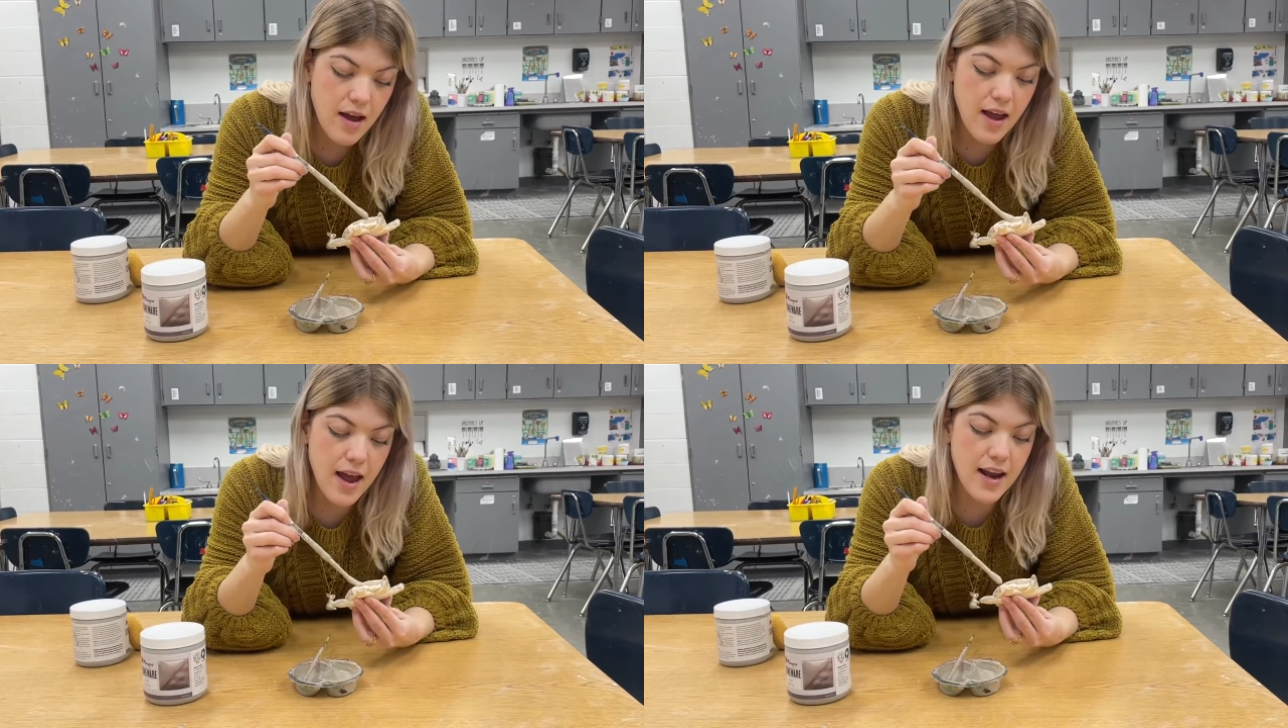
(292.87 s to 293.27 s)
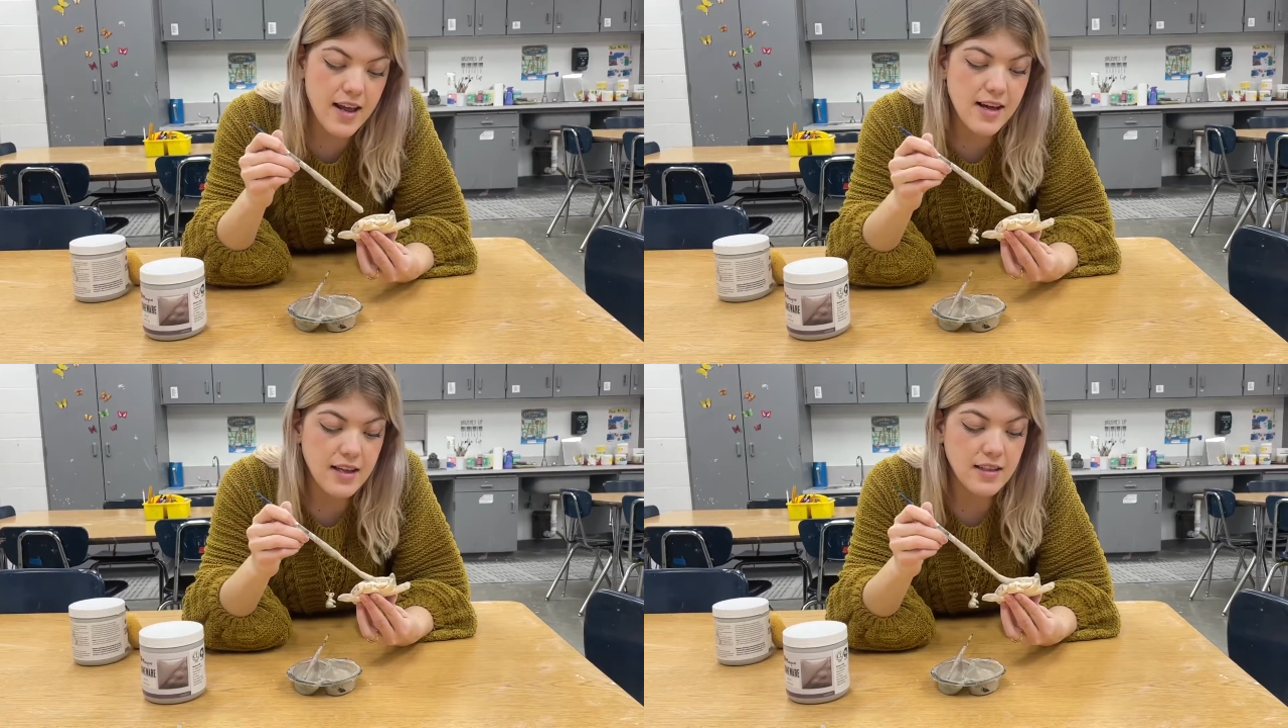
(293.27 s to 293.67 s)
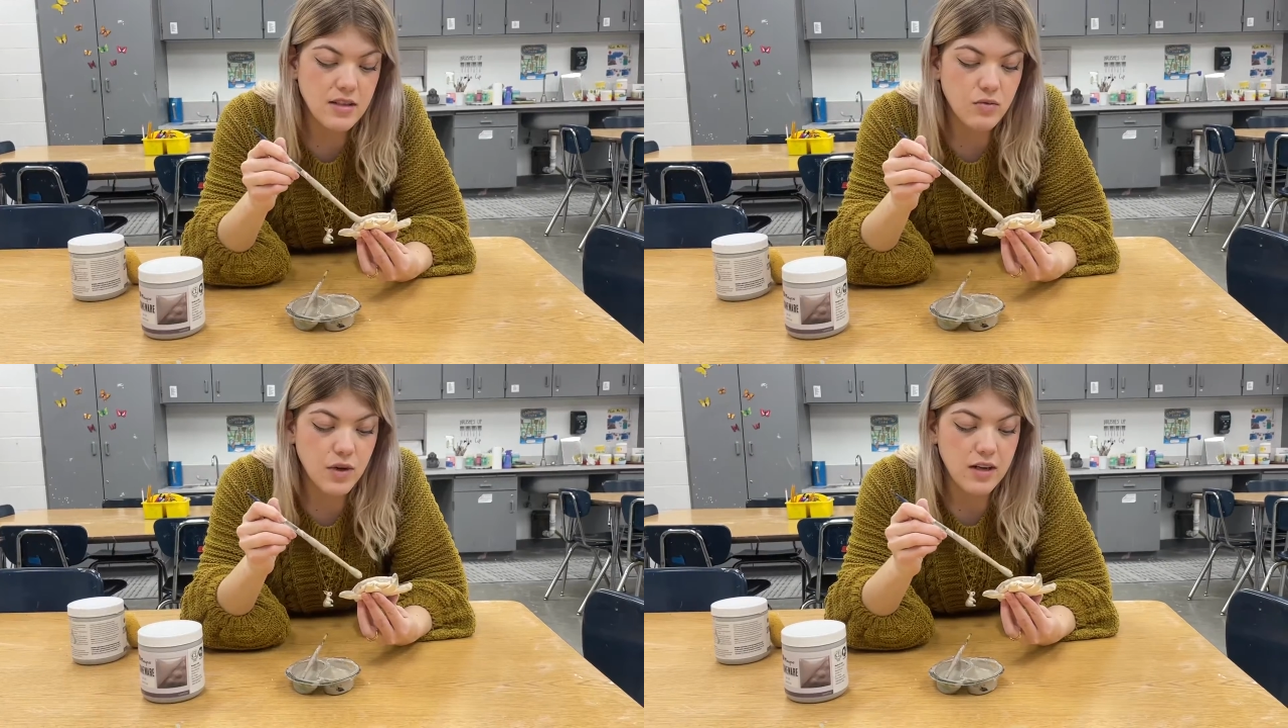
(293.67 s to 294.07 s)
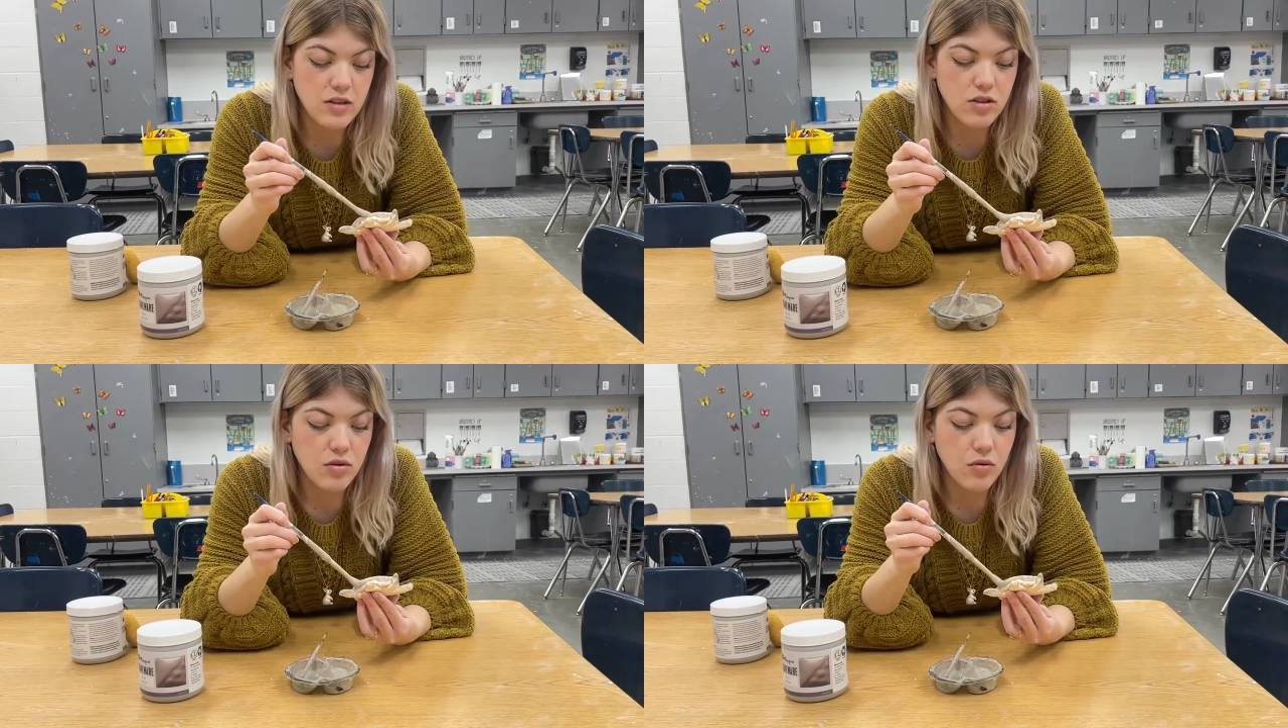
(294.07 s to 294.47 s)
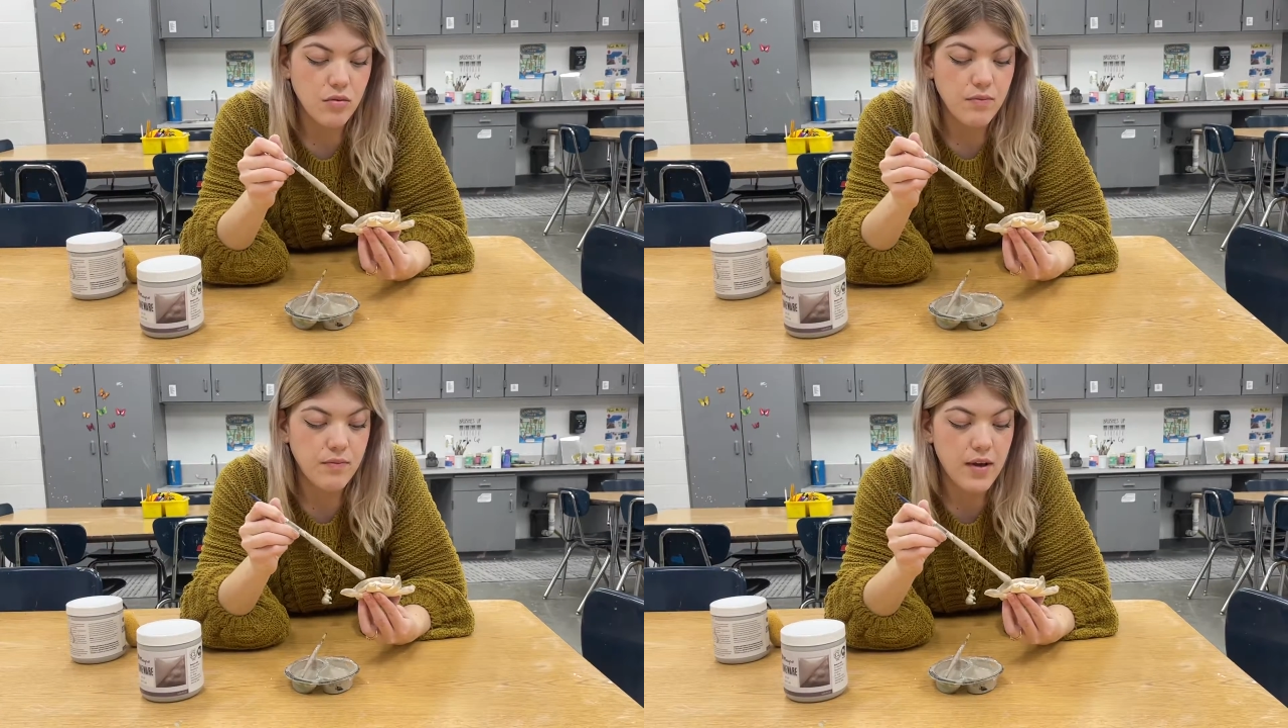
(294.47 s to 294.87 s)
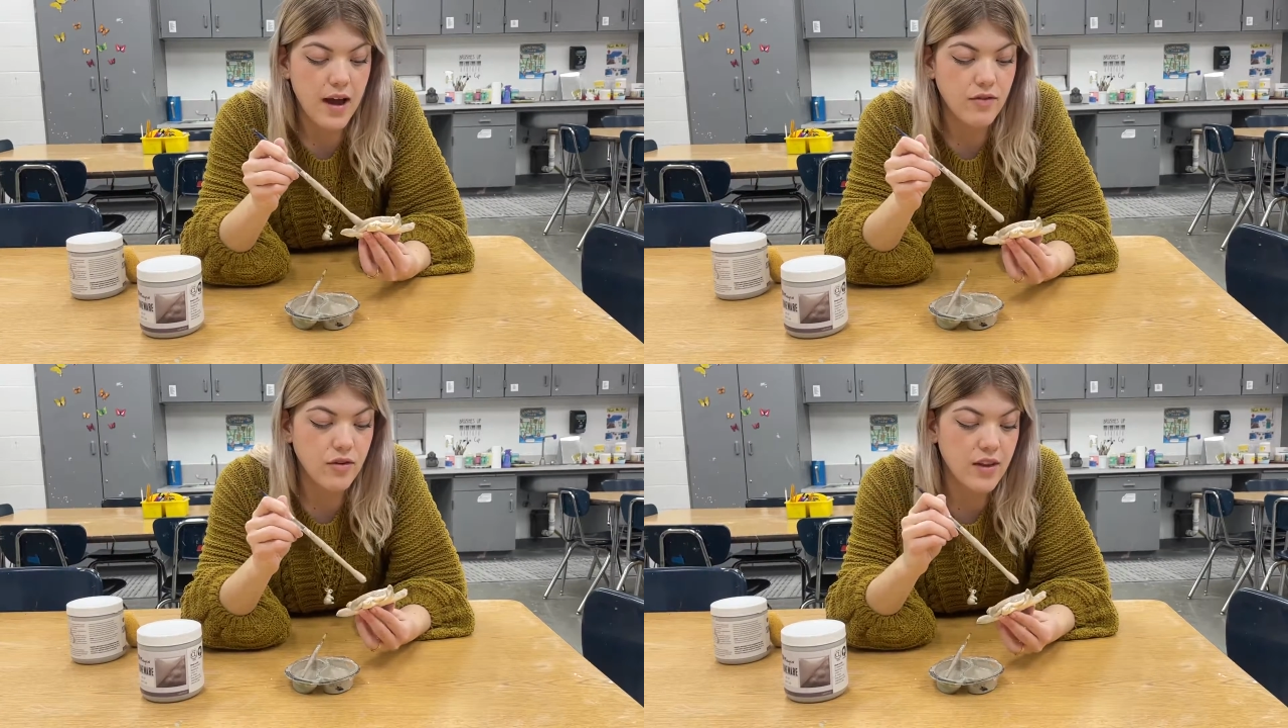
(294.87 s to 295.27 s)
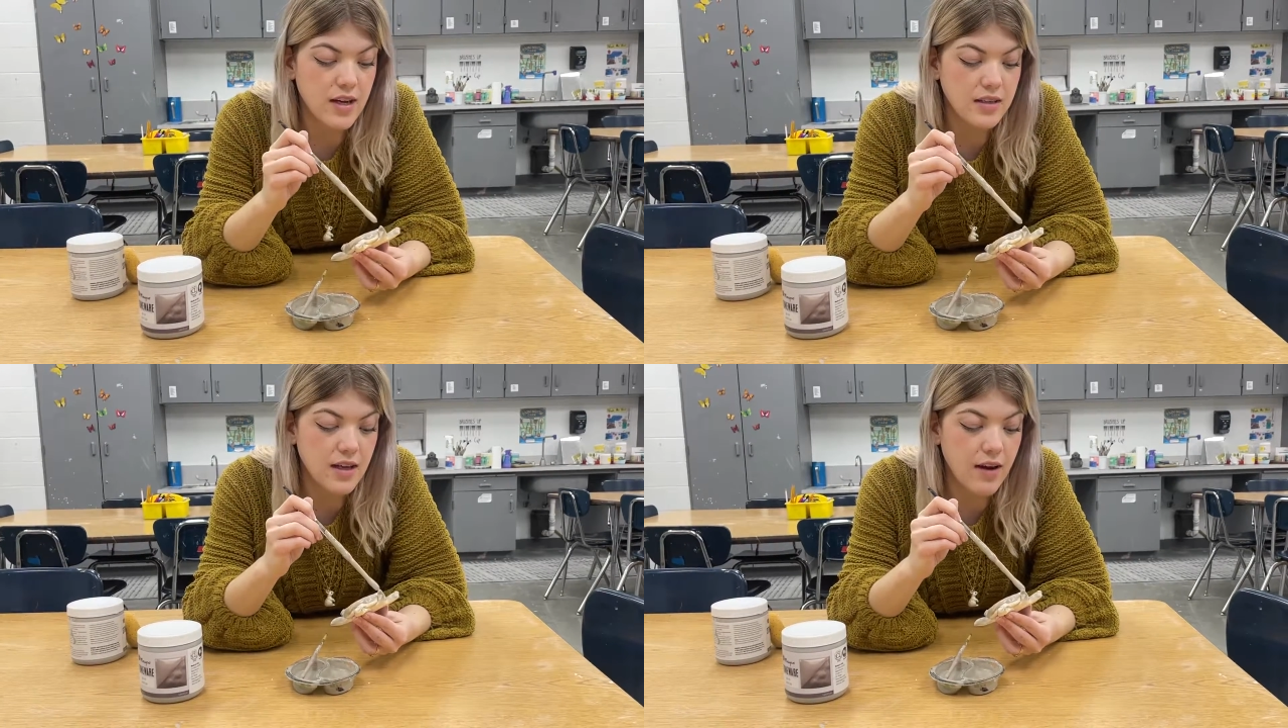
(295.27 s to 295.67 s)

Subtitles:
any guesses what I do after this,